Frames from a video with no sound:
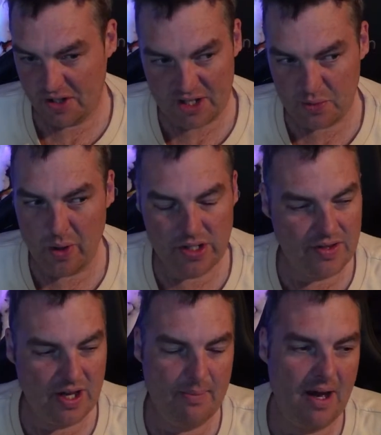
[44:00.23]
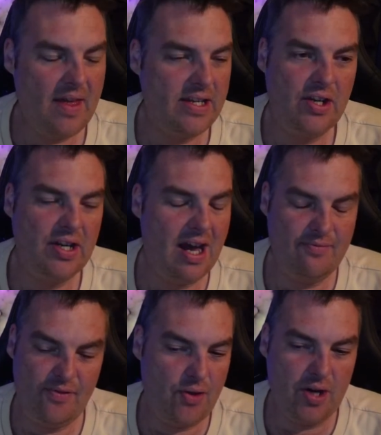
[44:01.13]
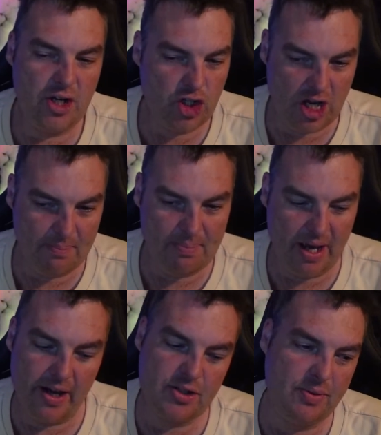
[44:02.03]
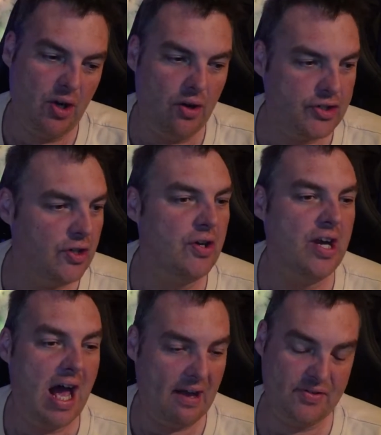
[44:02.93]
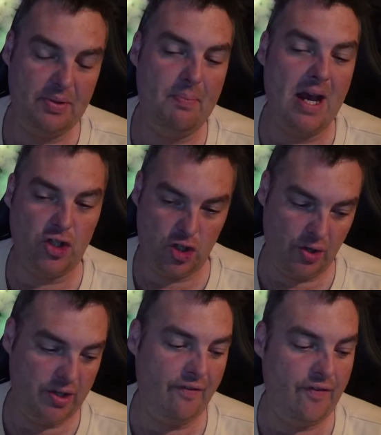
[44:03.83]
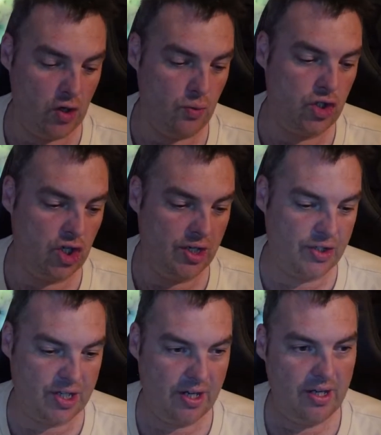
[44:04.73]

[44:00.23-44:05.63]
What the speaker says: one of them. And then you're going to have 3 shit picks. You're also going to have to make sure your futures,